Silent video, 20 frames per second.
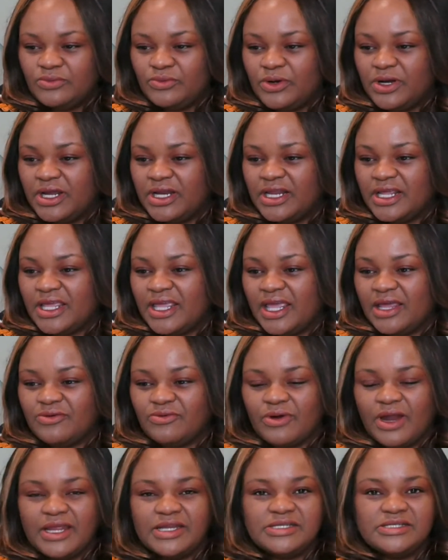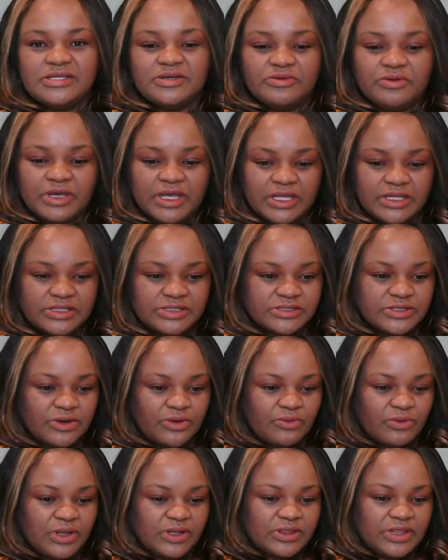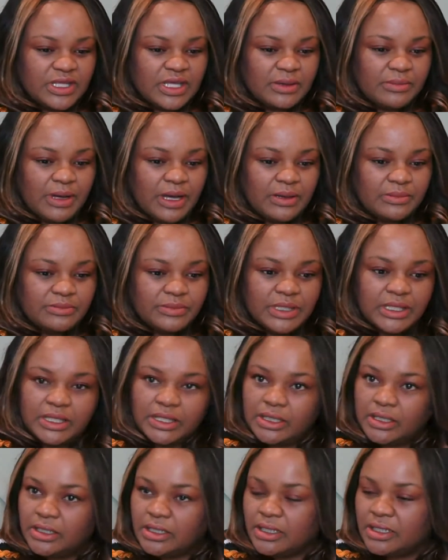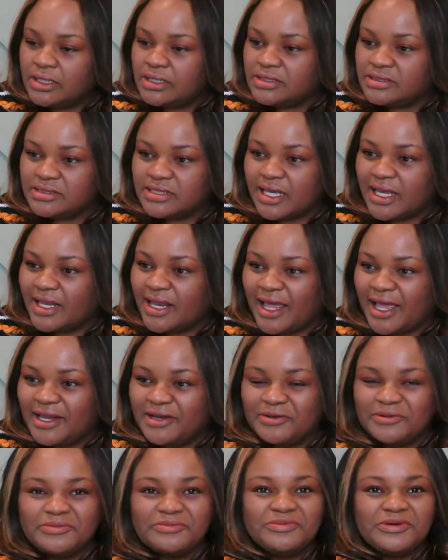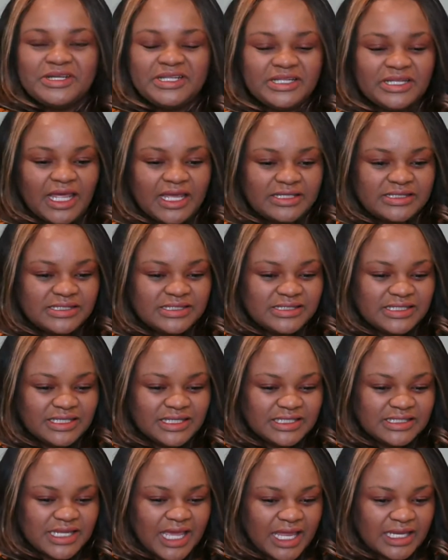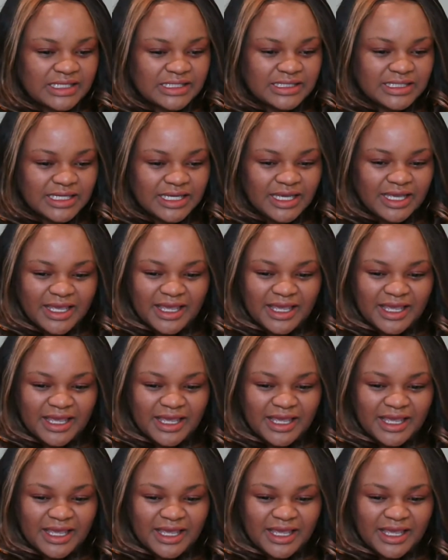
We're going to get right to it. So, one thing about me is that I don't really like to dilly dally.